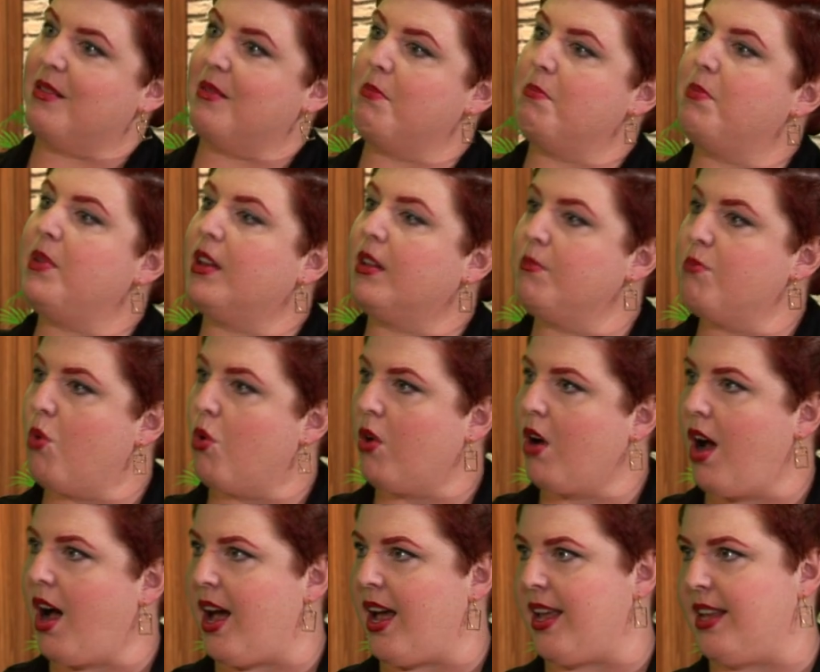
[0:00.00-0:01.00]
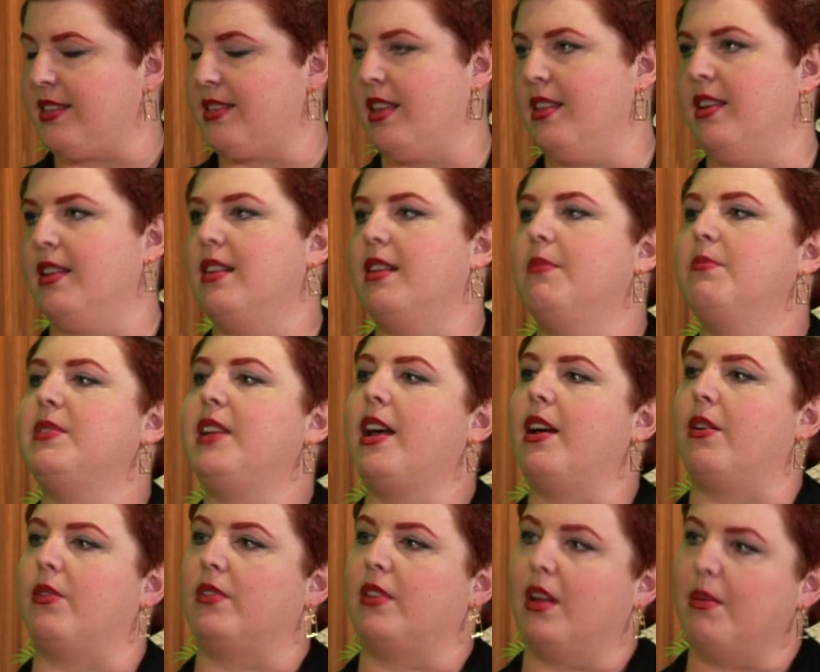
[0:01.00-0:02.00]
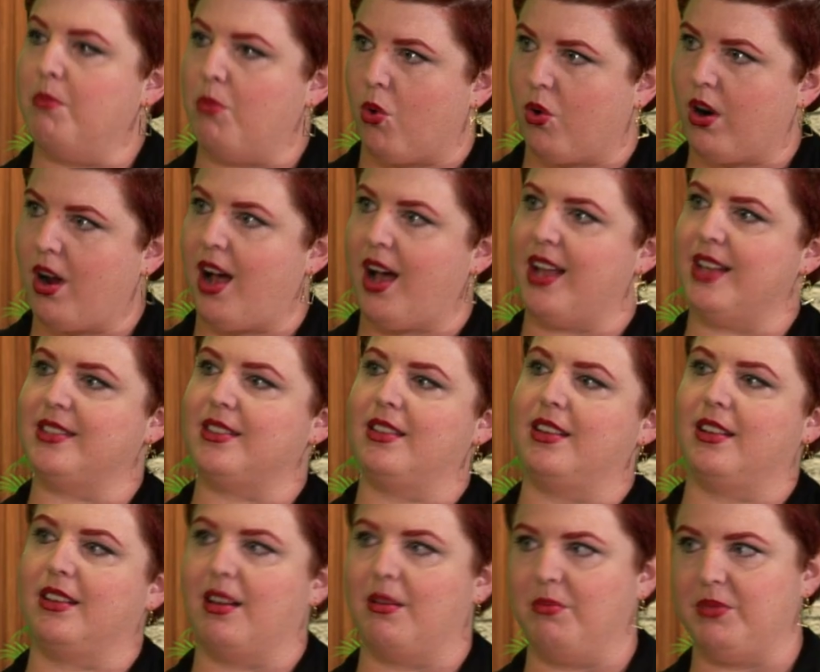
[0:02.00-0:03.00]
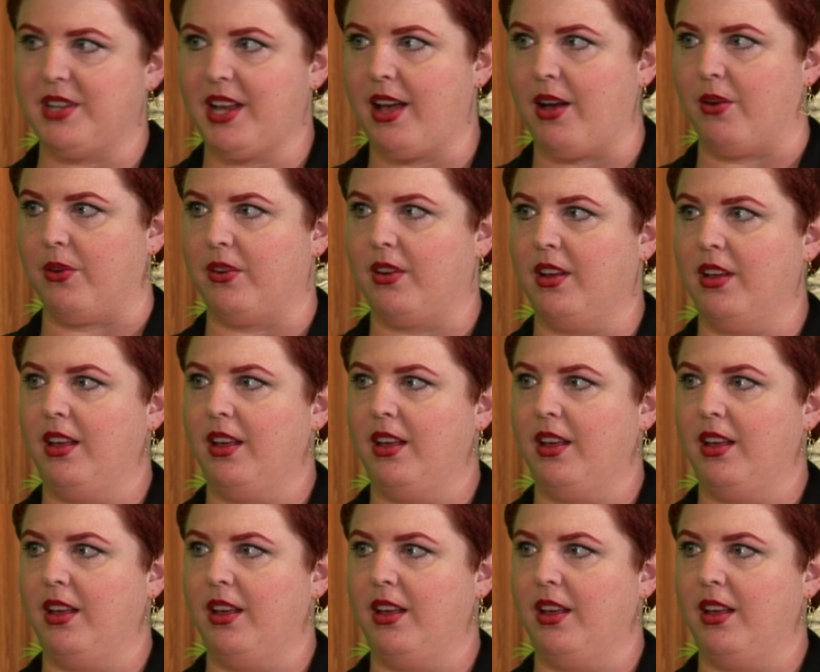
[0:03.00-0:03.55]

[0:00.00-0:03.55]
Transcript: build more highs and then come down, more highs and then come down.